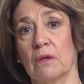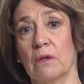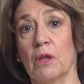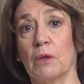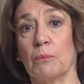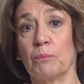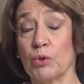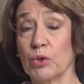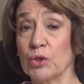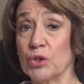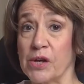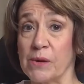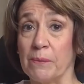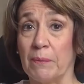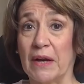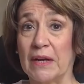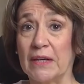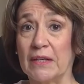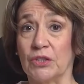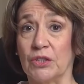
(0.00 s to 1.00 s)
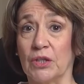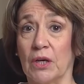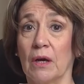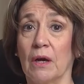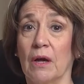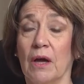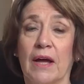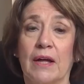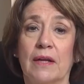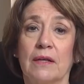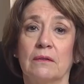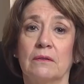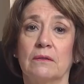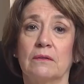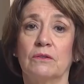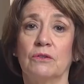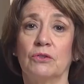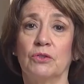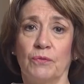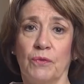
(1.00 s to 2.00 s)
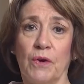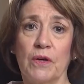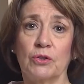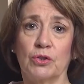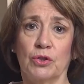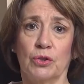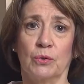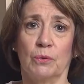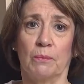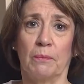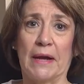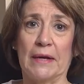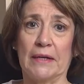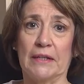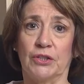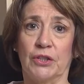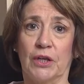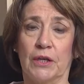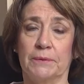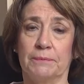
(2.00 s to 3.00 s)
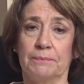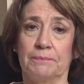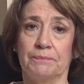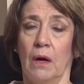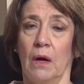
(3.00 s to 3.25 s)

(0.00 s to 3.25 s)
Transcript: the project manager and your functional manager.